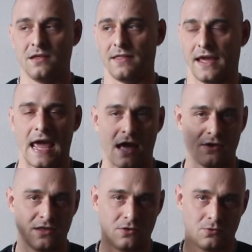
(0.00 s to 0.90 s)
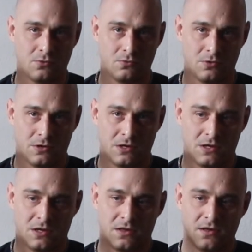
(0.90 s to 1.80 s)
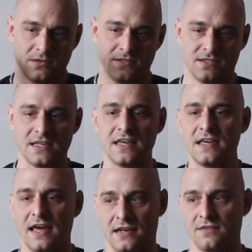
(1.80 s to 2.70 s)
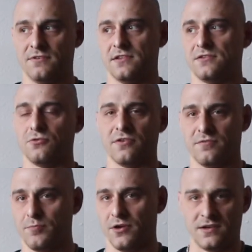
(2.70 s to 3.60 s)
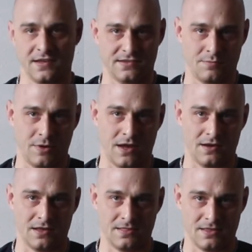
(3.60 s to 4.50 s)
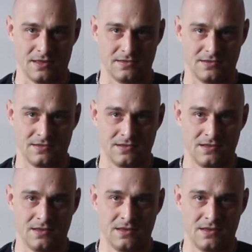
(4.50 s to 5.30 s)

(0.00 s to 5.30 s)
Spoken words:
Like, how do you see and even sort of participate in this,